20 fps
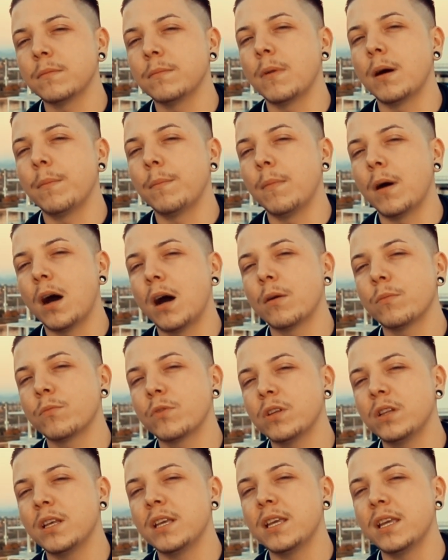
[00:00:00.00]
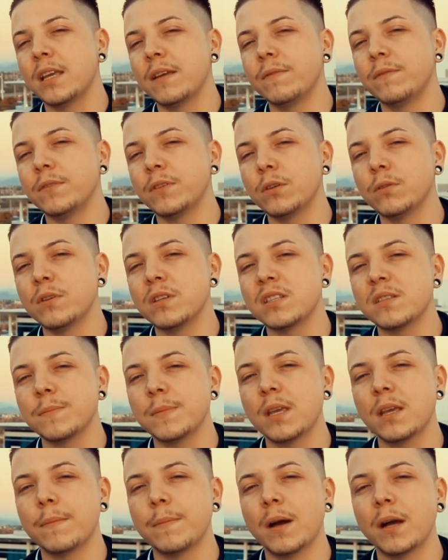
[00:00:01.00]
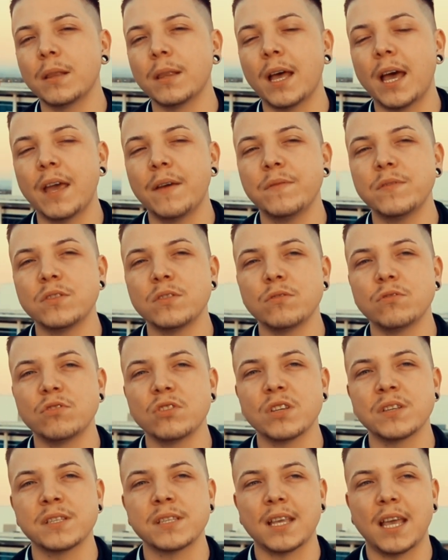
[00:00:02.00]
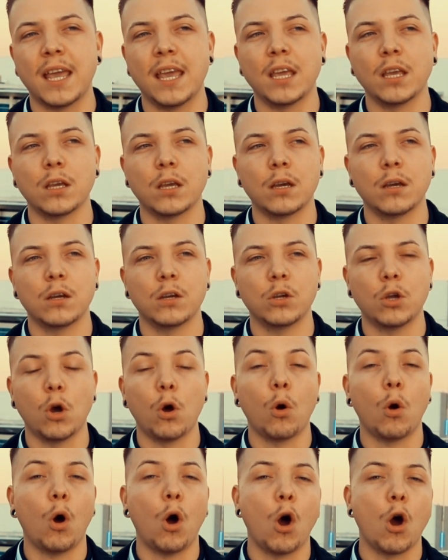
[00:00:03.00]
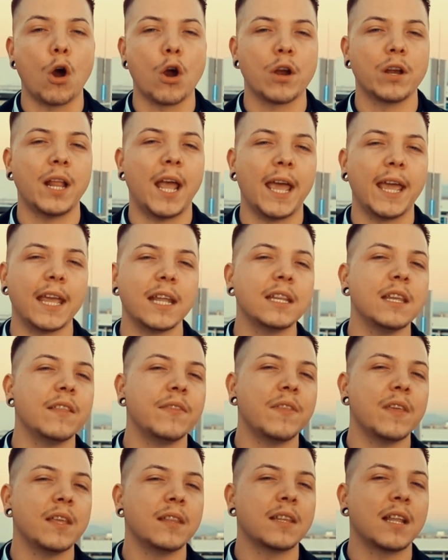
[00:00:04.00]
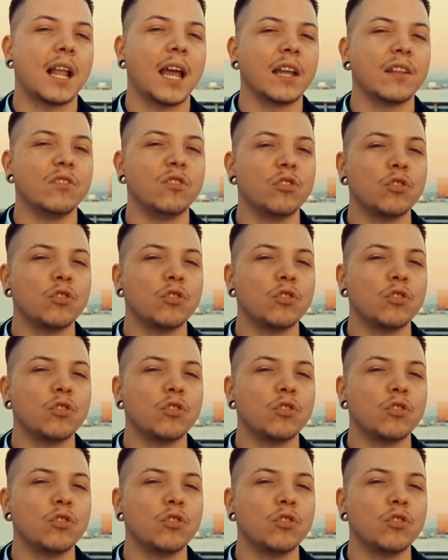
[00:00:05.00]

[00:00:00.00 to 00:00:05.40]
My mom really influenced me in my life to just like go hard at anything that I